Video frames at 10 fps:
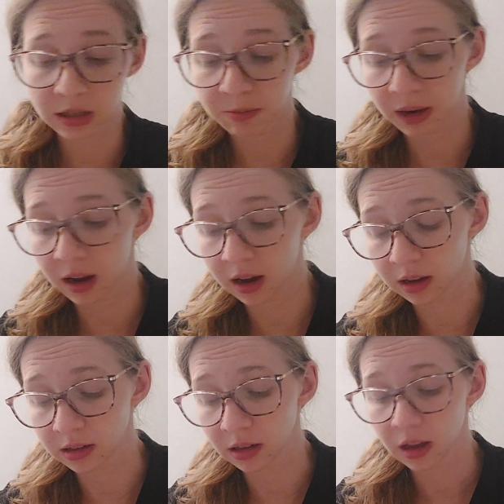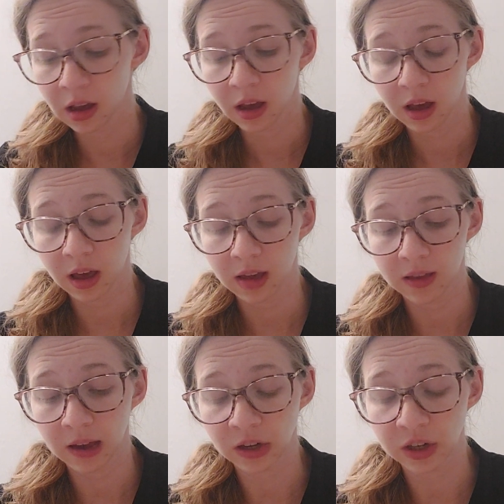is because it
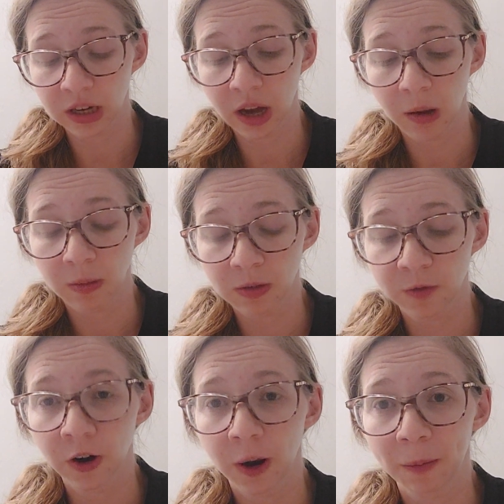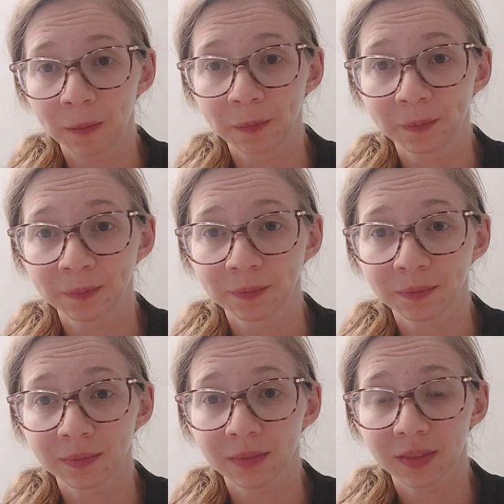actually comes from
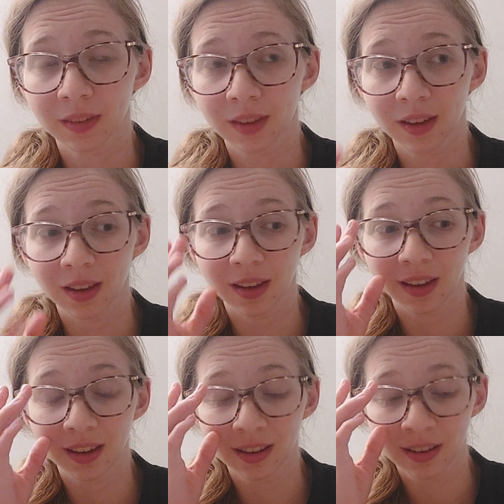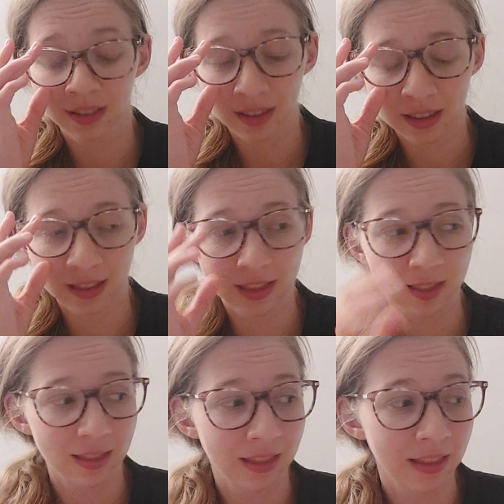the
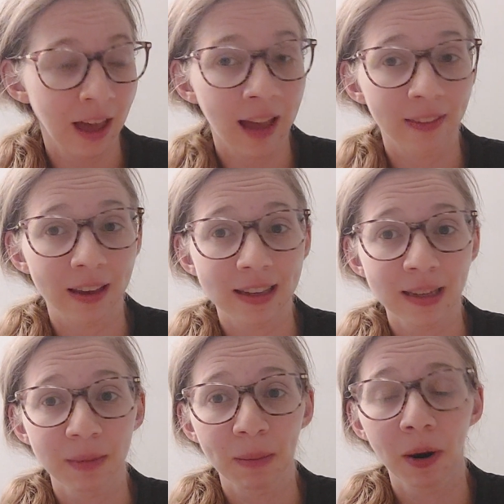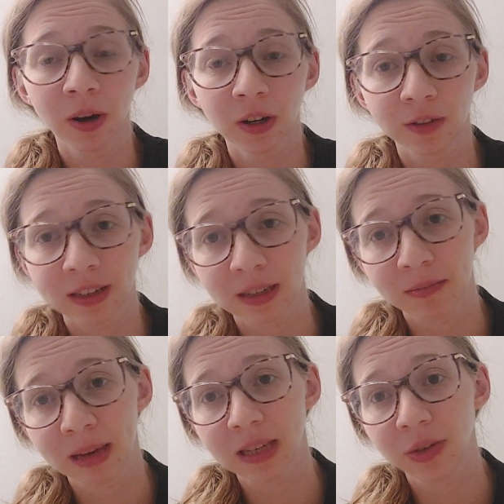antihistamine part of it
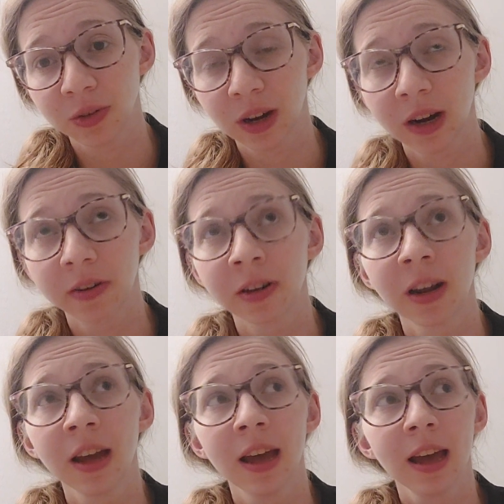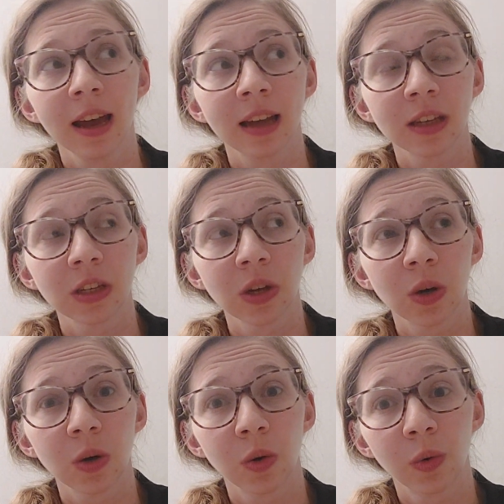makes you tired. And
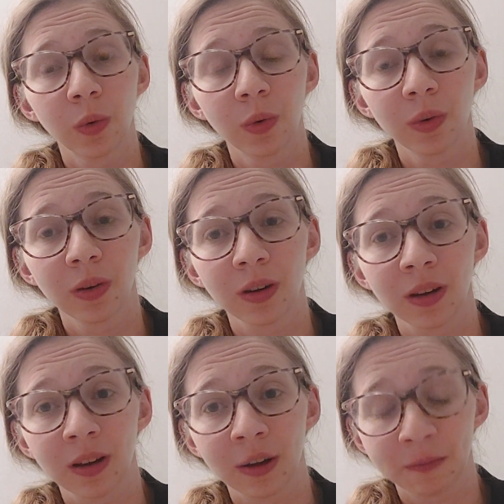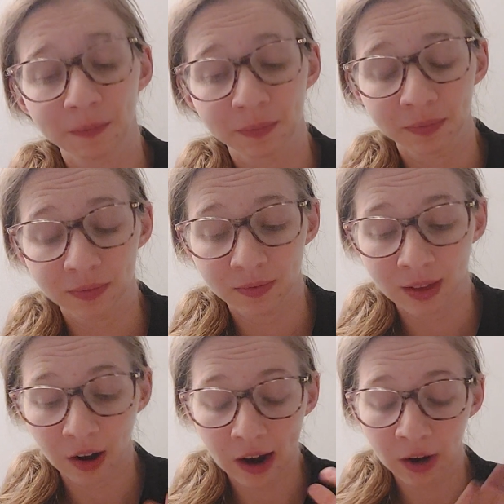so there
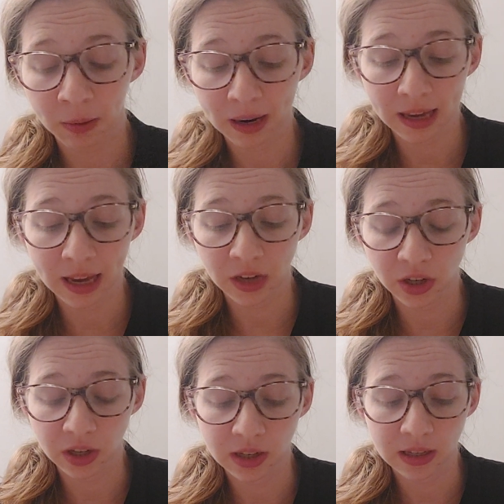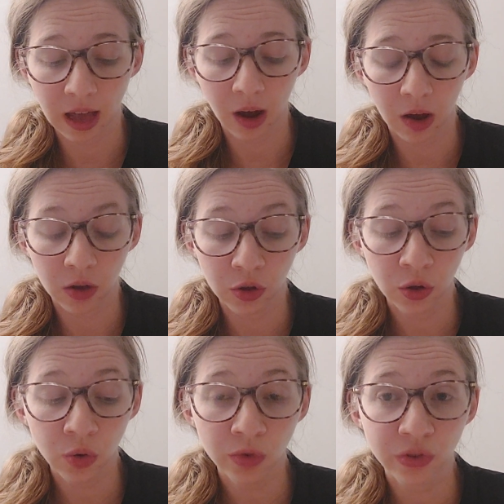are other medications that
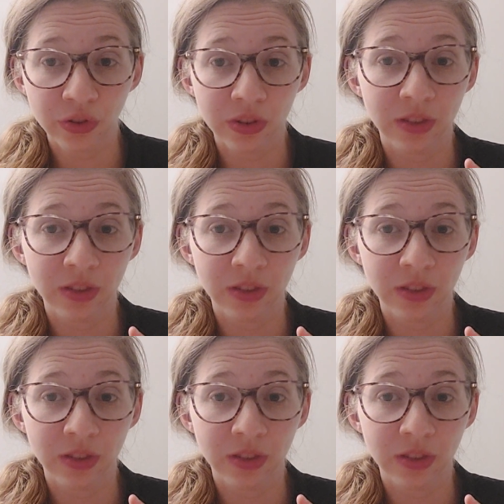use